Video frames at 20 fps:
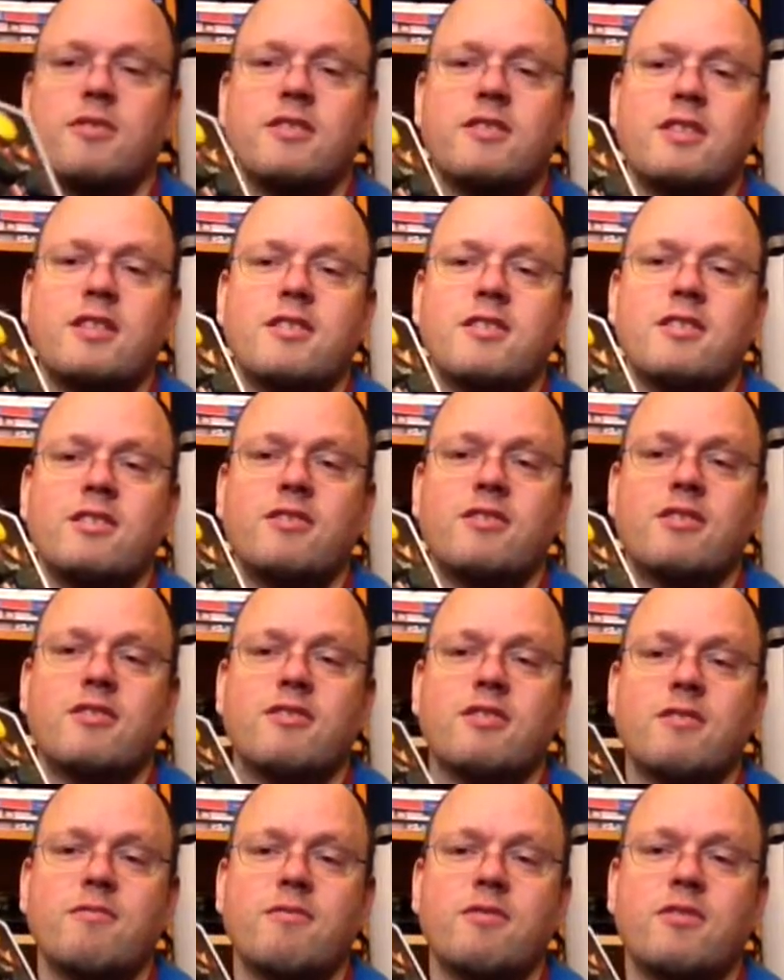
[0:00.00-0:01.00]
360
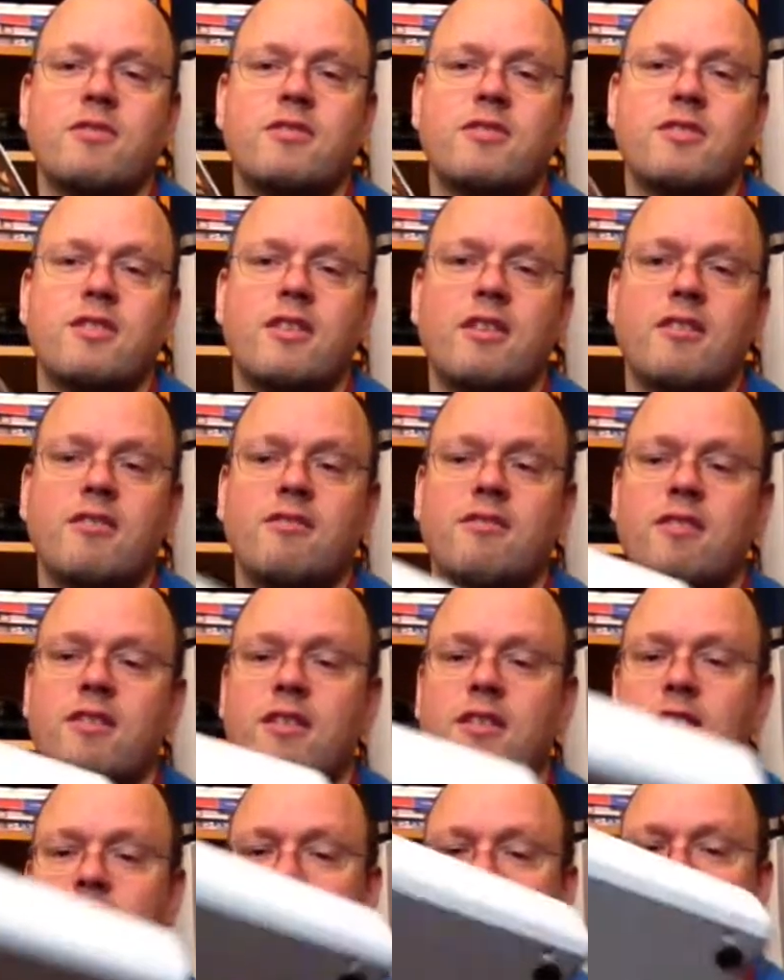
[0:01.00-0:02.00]
joystick would. So
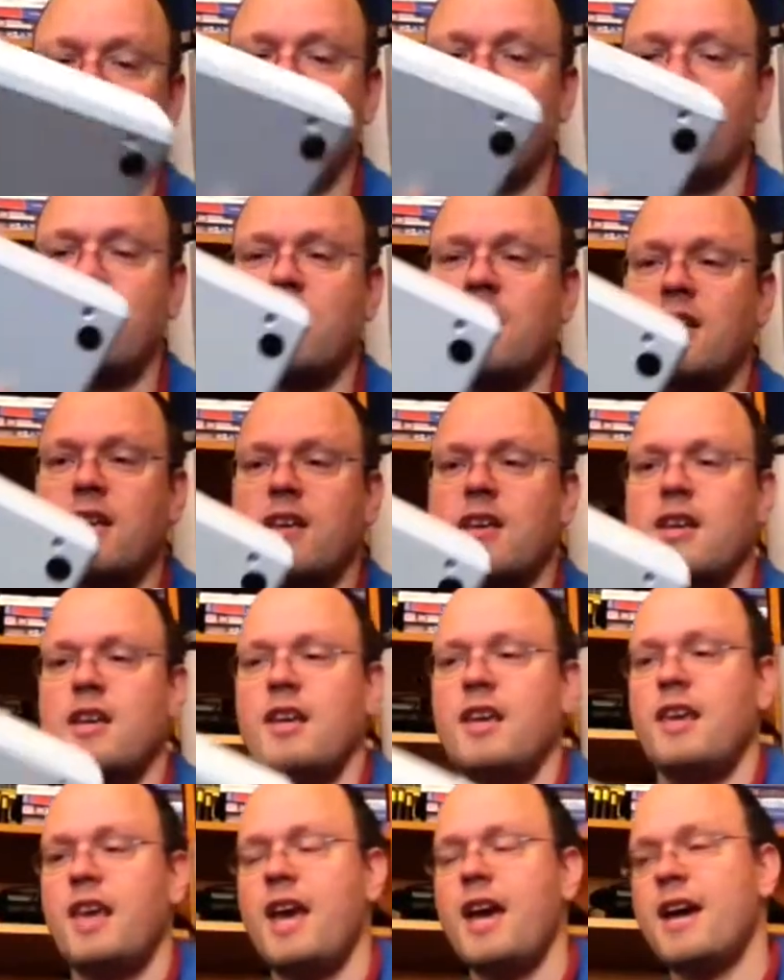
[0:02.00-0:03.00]

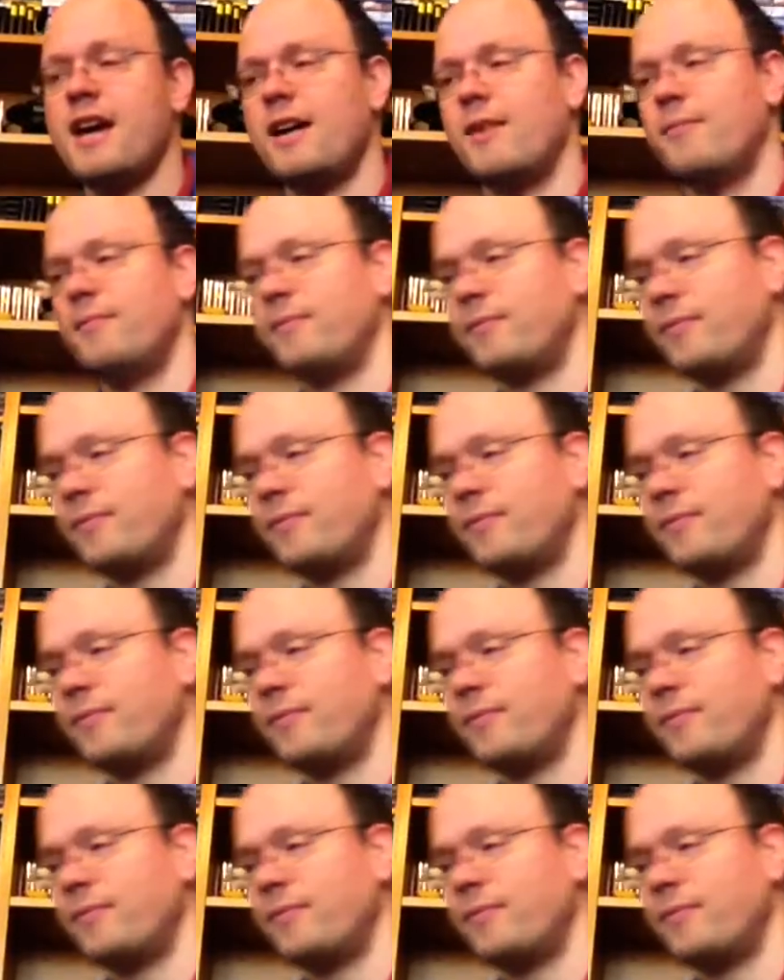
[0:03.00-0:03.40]
yeah,